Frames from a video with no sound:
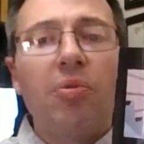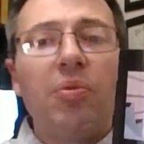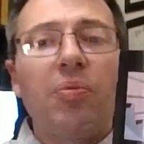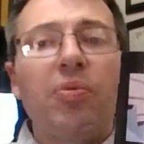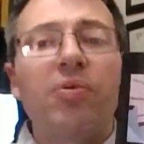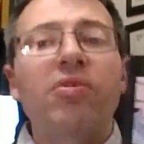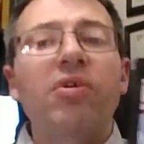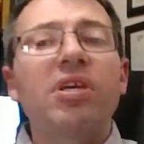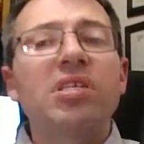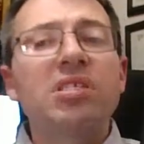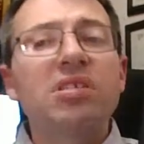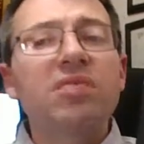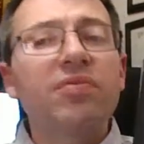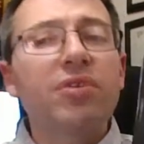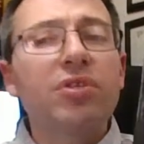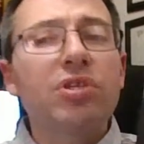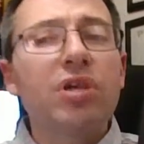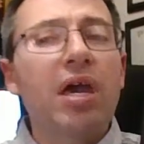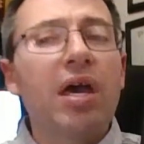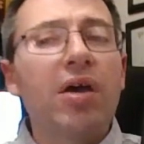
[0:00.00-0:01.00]
Um, the
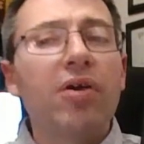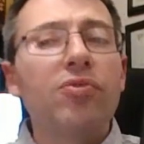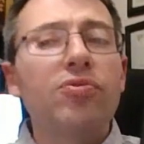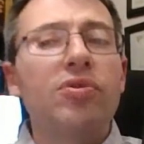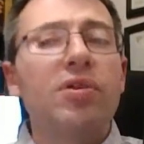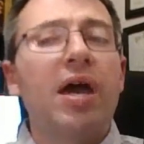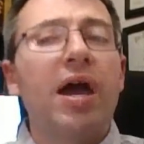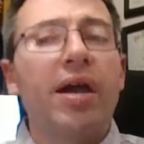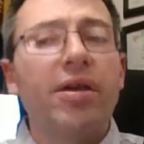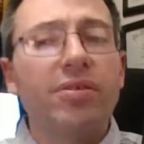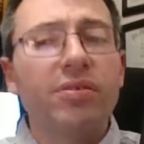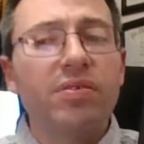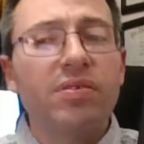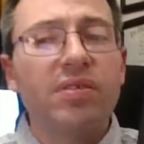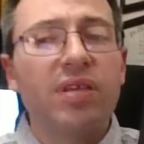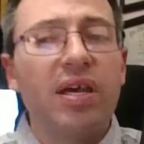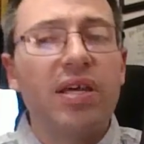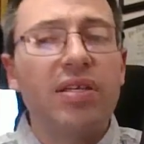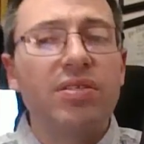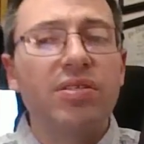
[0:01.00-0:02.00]
progressively challenging
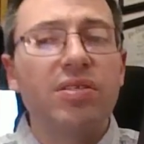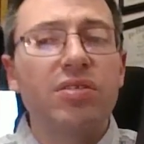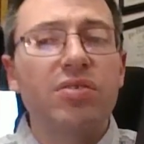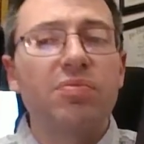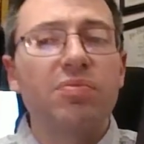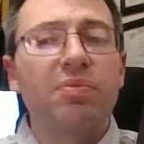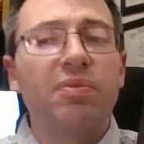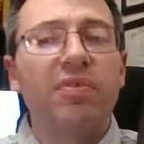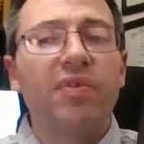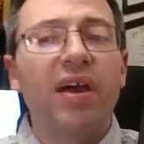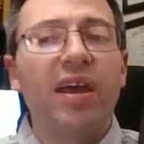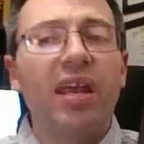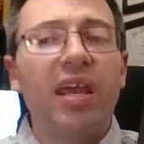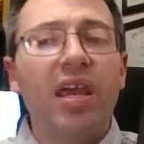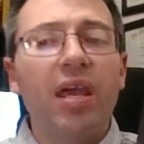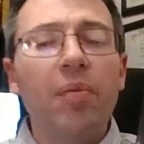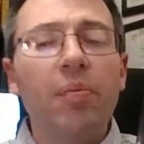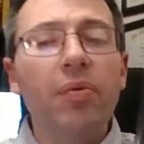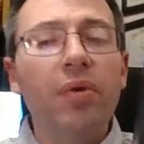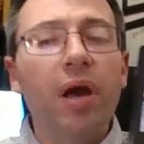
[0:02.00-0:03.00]
exercises
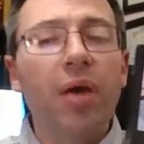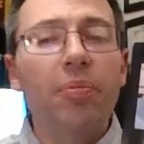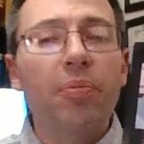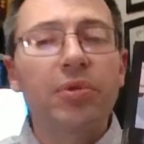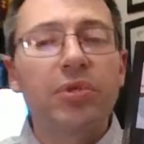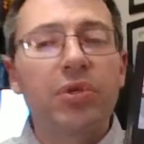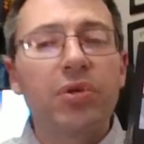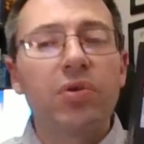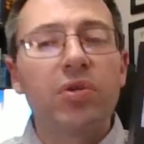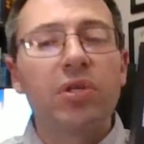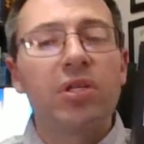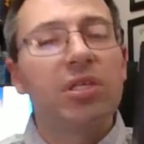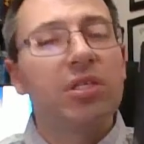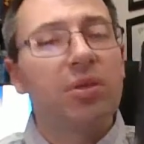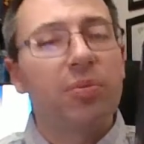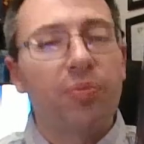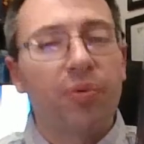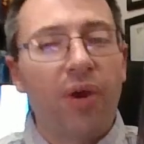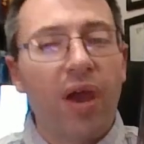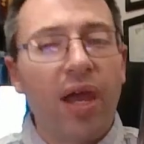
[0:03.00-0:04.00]
provide ample
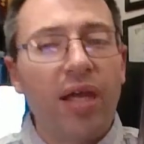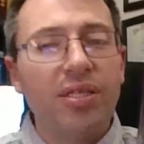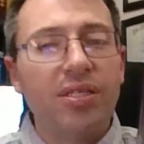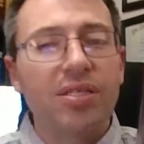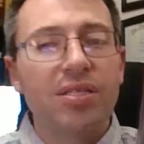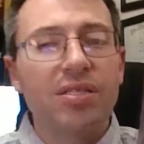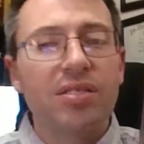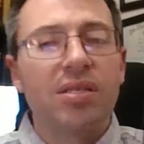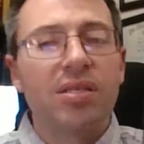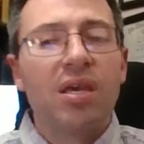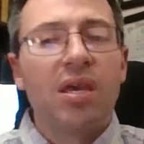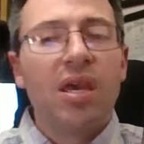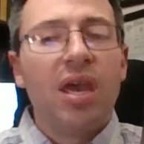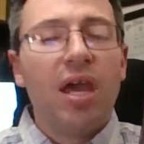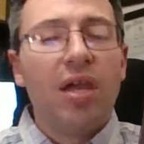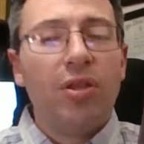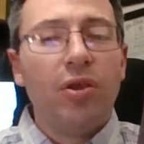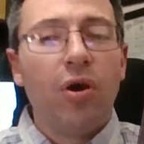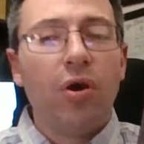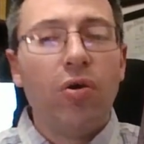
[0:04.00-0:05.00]
opportunity to
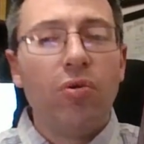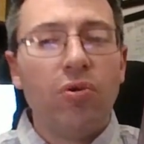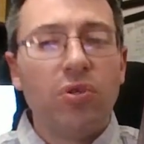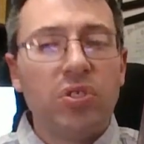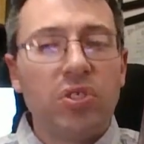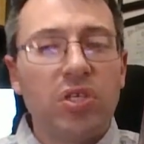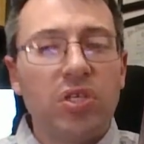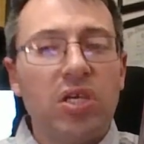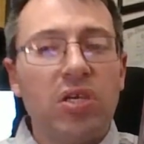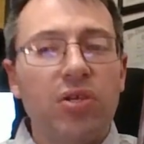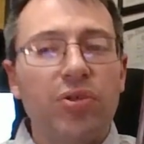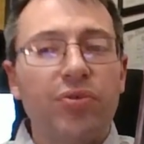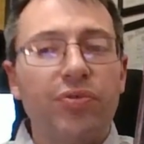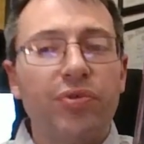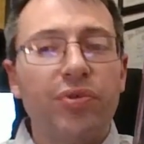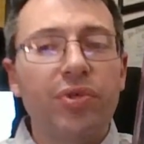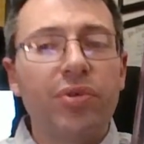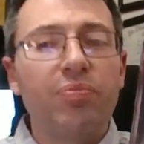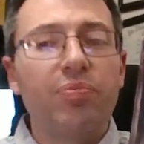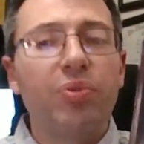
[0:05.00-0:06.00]
practice and to hone
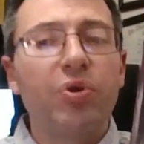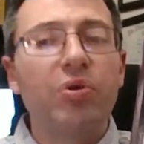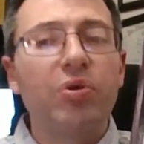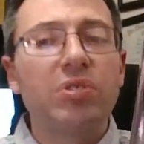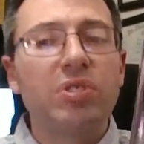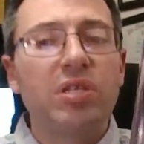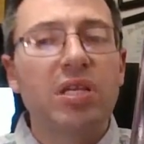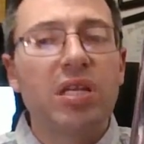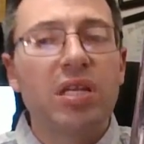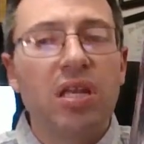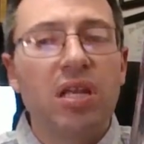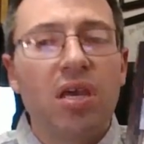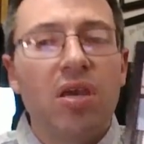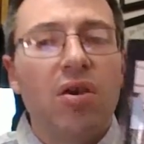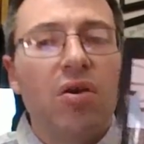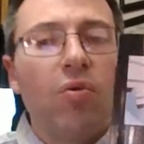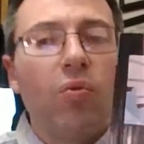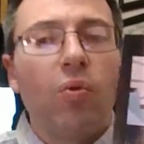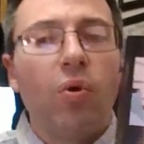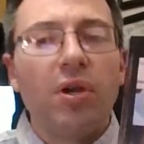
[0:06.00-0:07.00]
skills, really
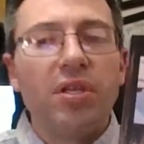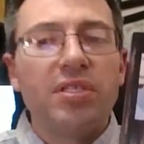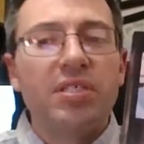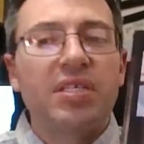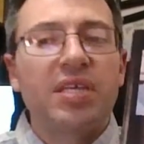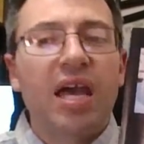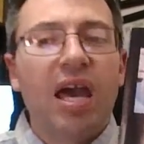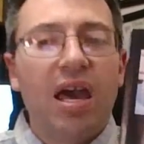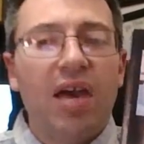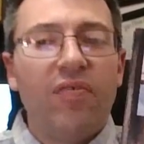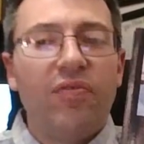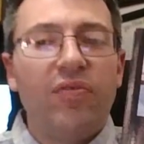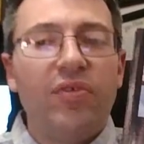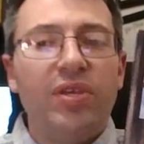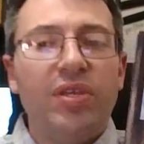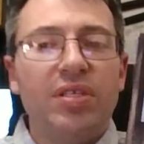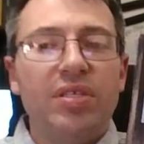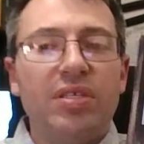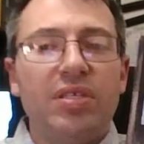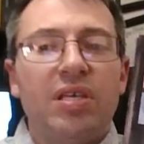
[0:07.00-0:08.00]
boosting one's
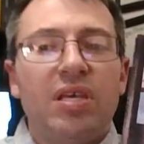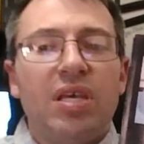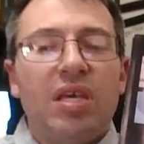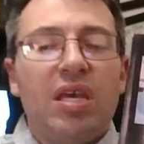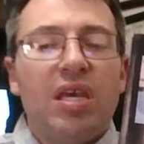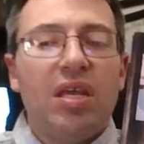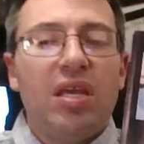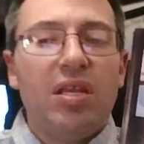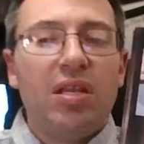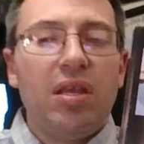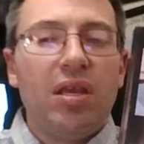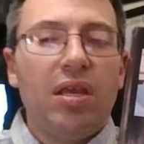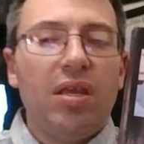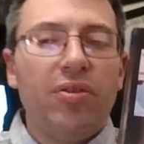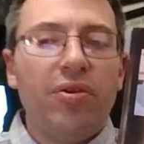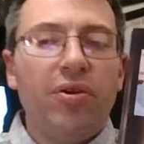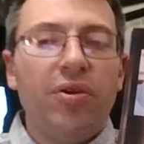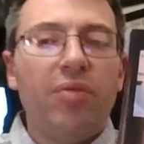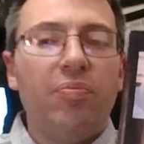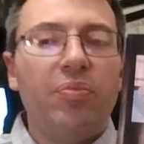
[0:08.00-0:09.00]
confidence
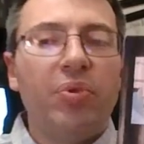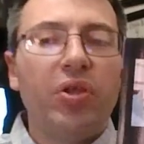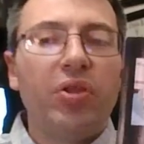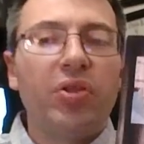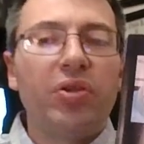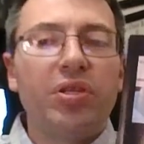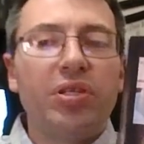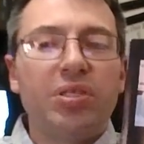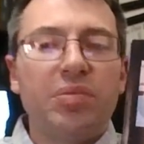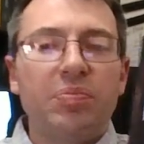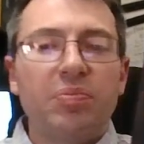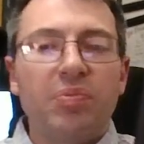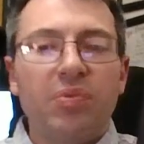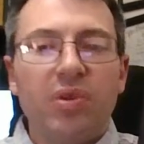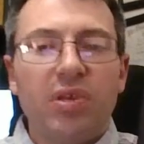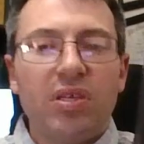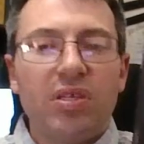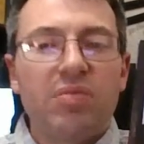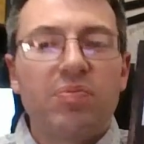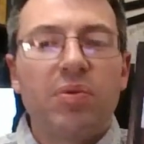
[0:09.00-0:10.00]
in, in their
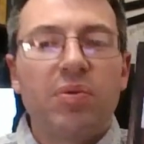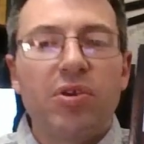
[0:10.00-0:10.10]
abilities,